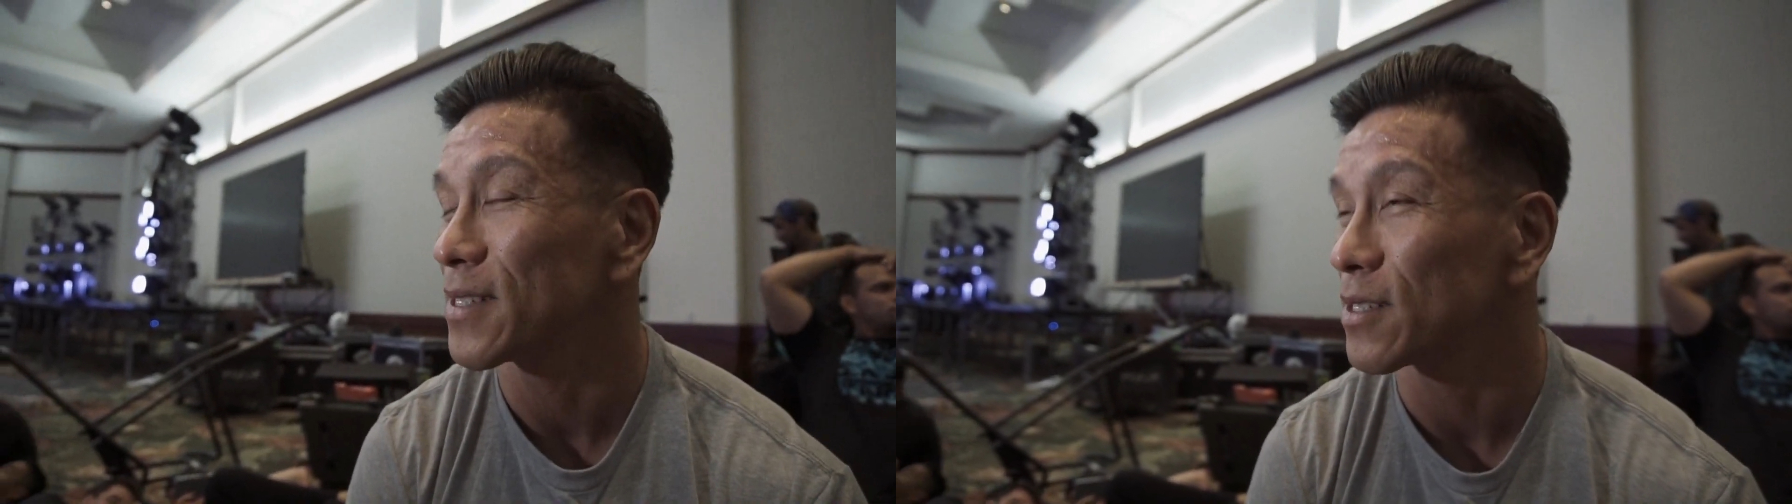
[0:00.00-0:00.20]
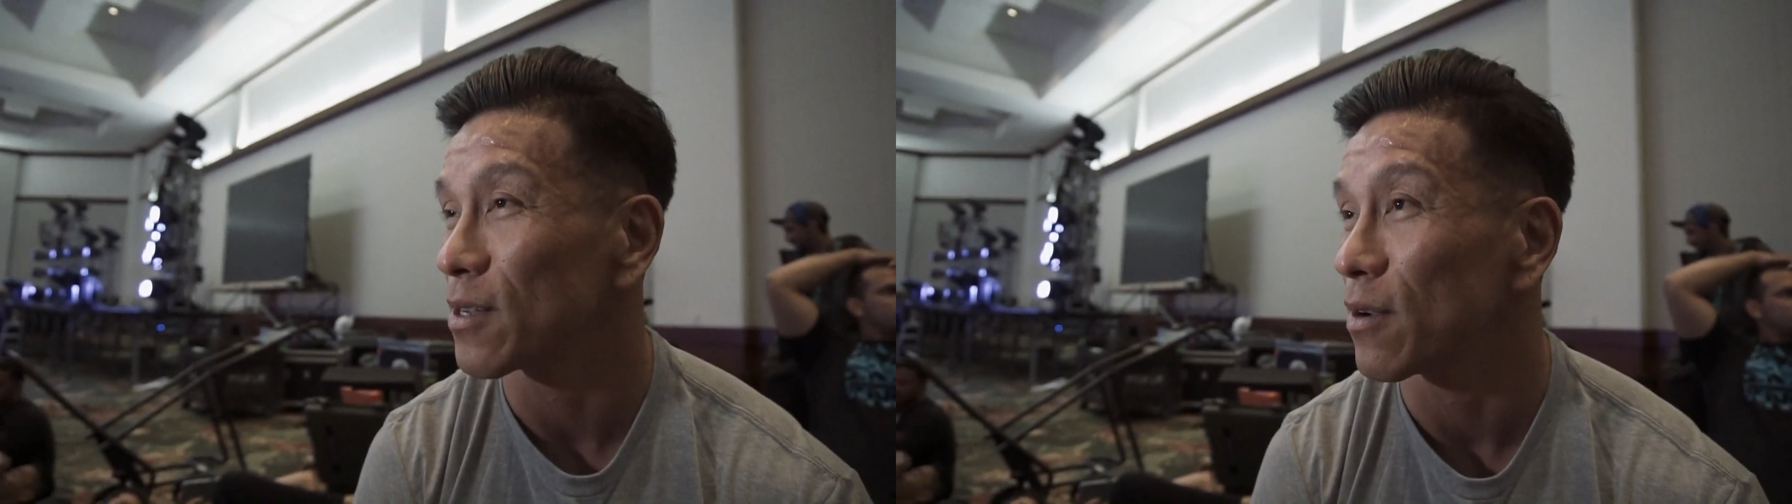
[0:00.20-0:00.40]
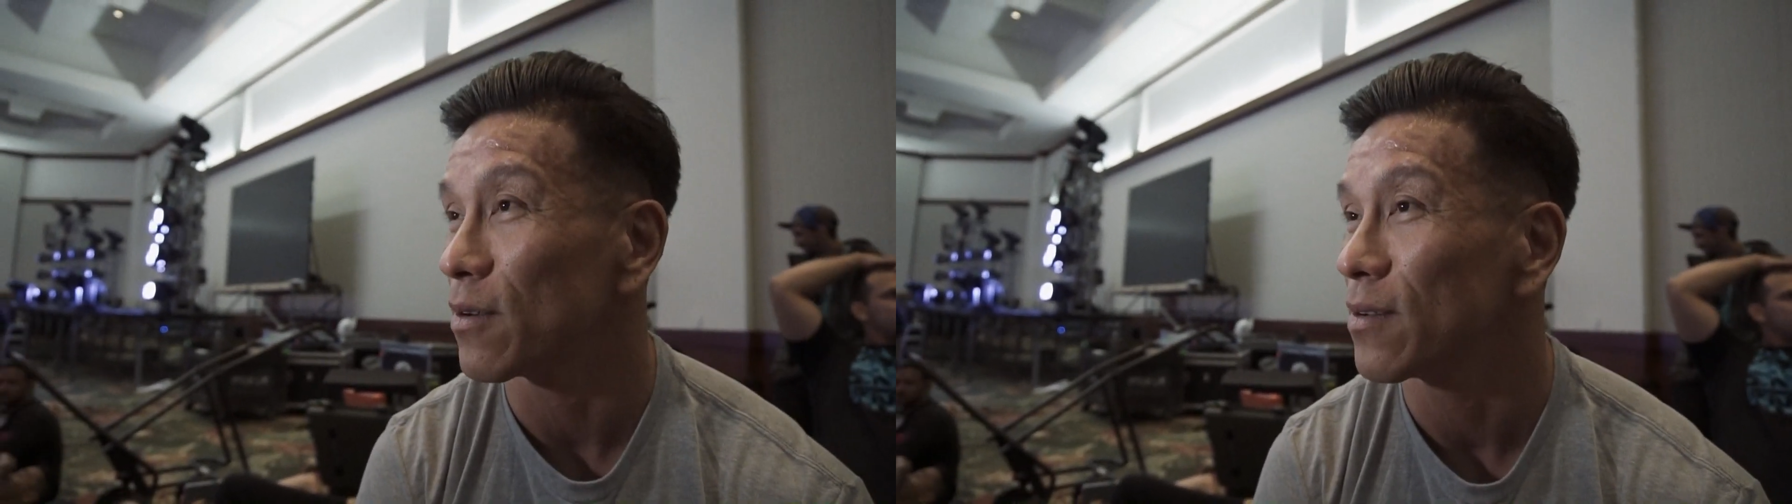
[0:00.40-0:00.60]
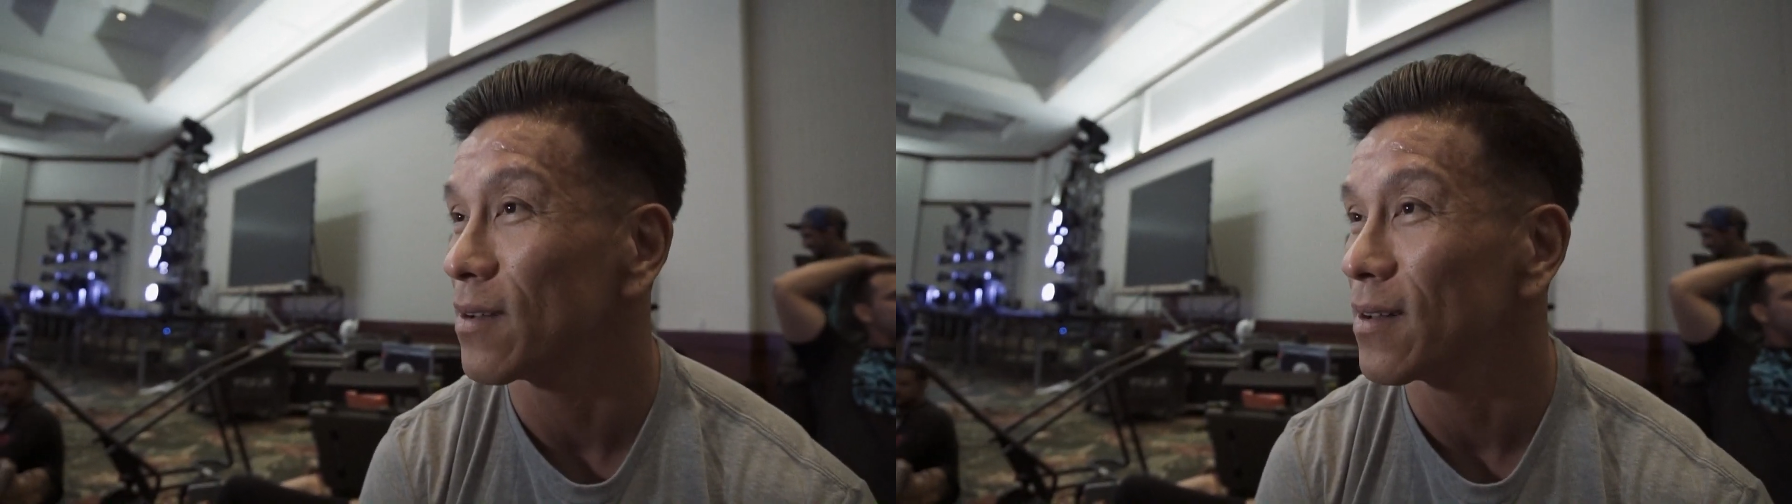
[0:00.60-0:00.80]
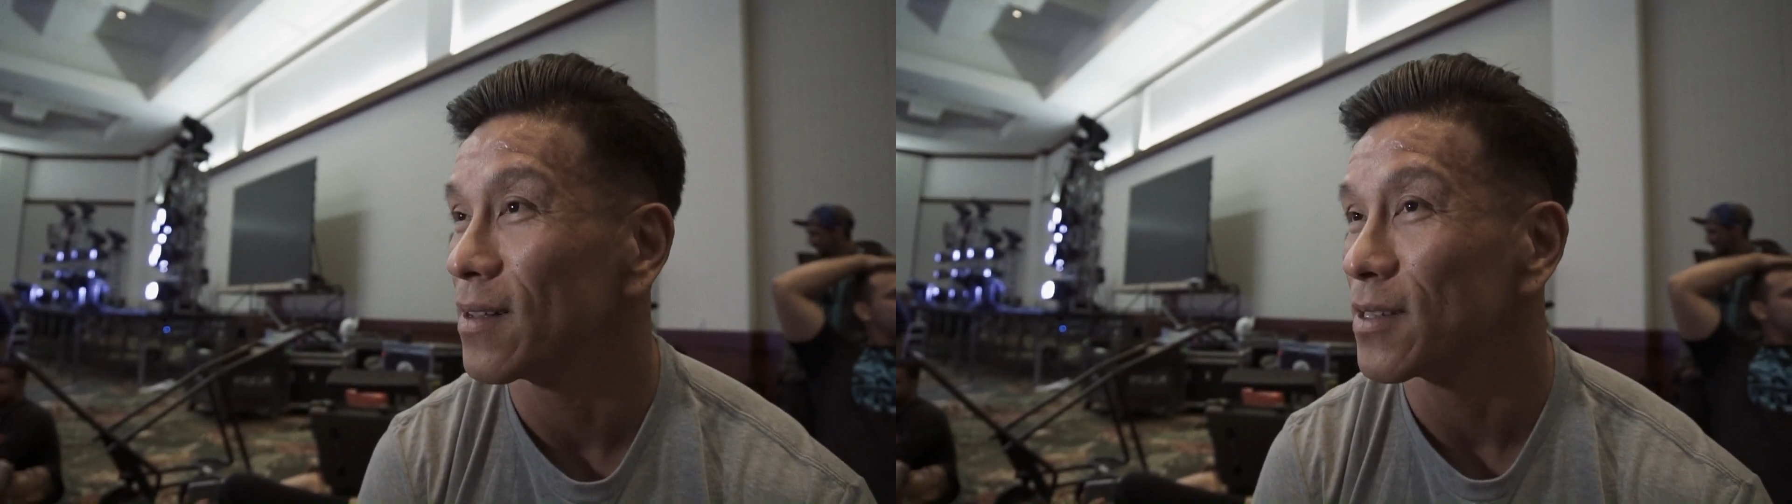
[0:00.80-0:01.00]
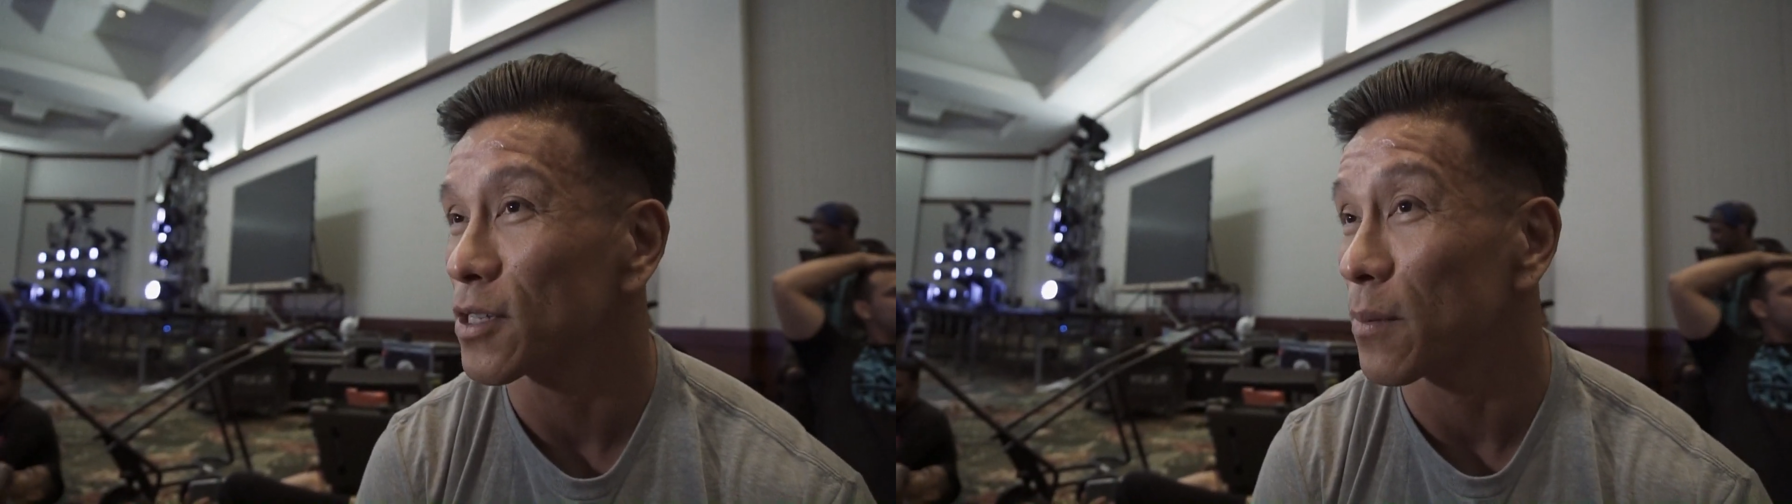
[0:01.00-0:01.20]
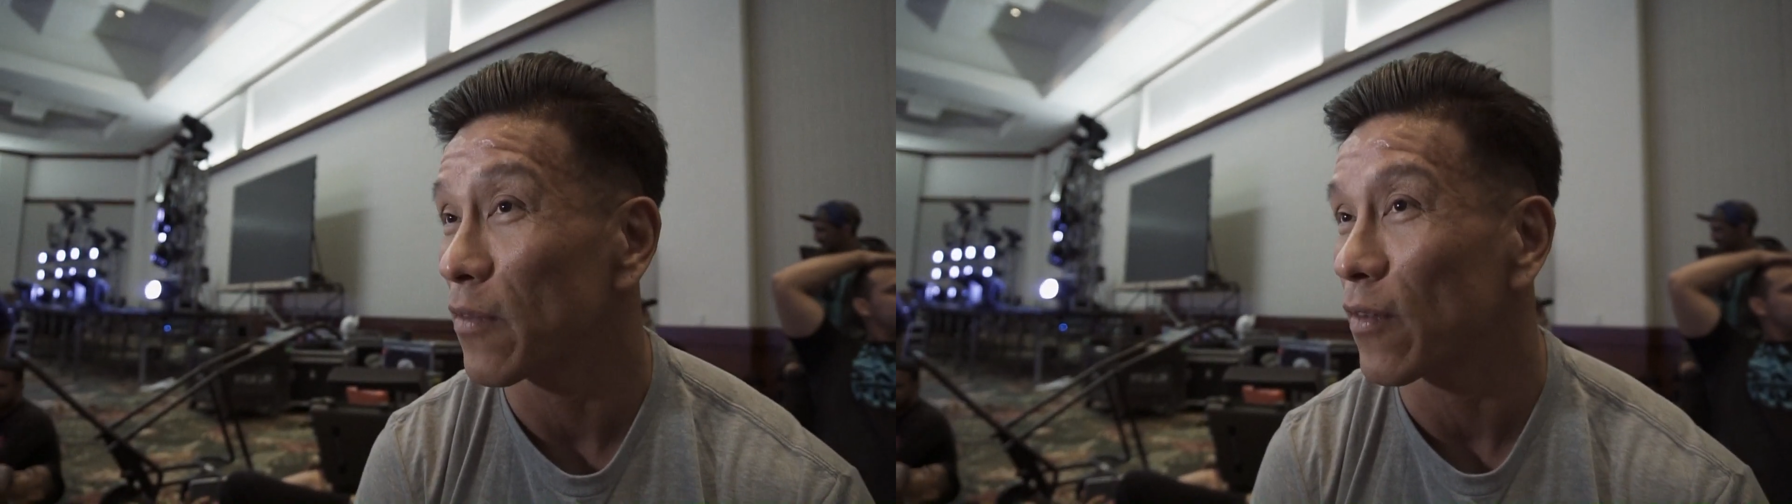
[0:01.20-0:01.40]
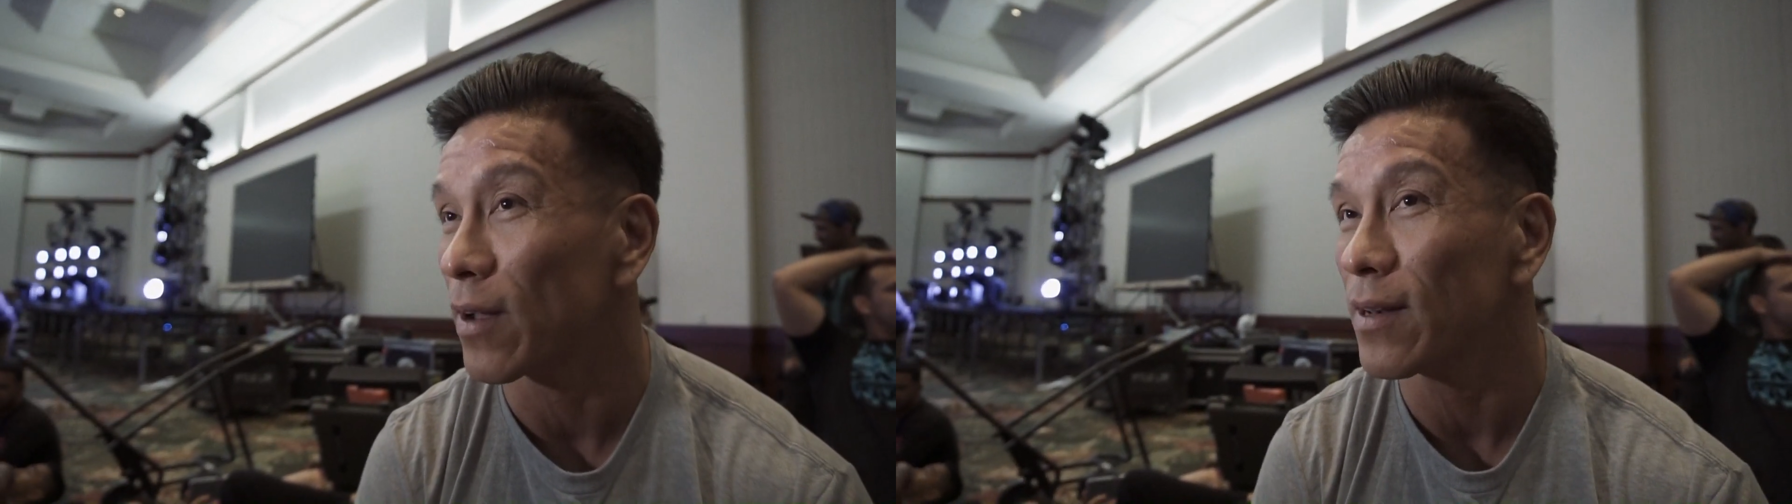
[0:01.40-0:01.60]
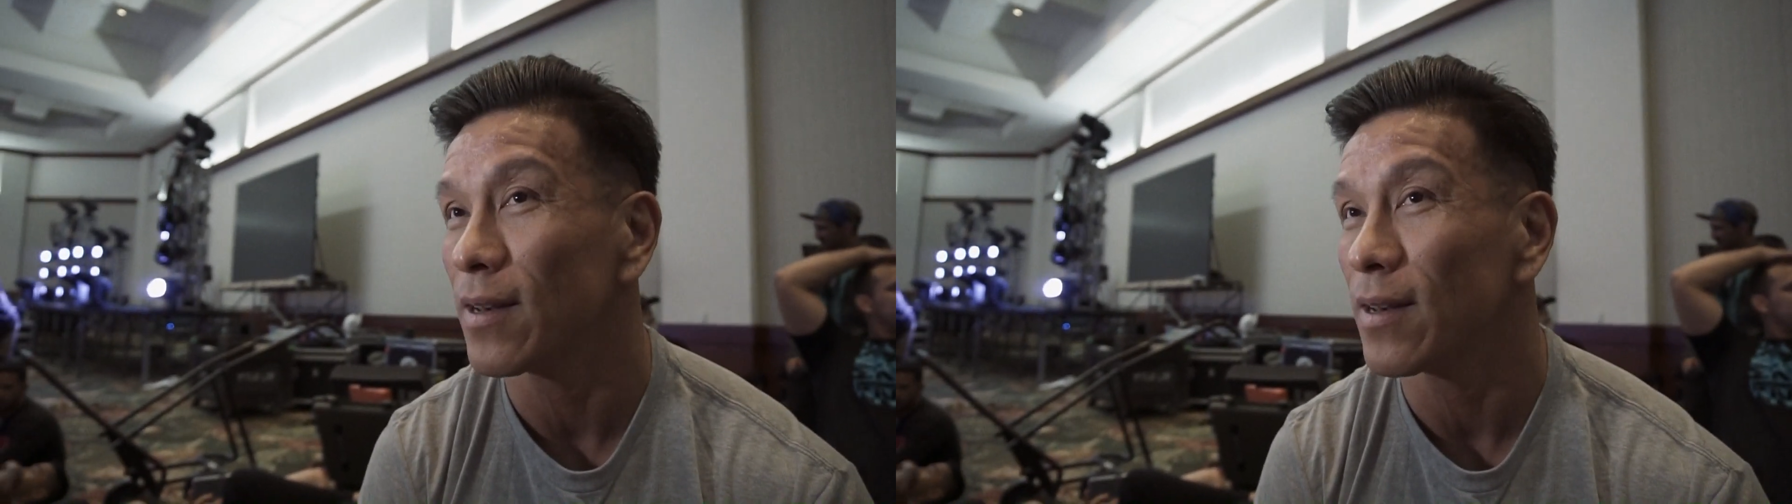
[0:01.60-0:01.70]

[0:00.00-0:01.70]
so it's gonna be fun.